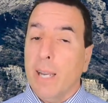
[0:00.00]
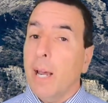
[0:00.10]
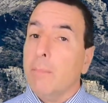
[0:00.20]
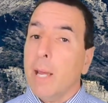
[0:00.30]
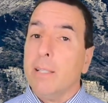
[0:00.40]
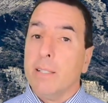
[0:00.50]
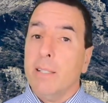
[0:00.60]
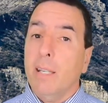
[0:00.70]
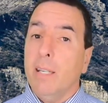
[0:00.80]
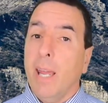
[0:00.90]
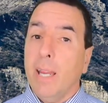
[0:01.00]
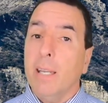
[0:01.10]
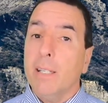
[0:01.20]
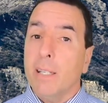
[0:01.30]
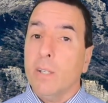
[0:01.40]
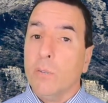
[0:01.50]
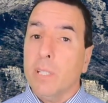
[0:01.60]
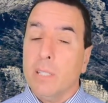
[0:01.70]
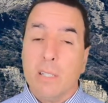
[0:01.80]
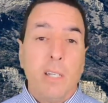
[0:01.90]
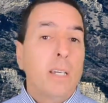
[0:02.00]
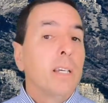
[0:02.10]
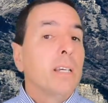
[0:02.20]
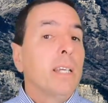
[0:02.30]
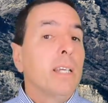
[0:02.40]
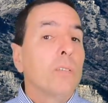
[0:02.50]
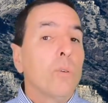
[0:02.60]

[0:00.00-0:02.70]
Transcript: And I'm not seeing any decreases in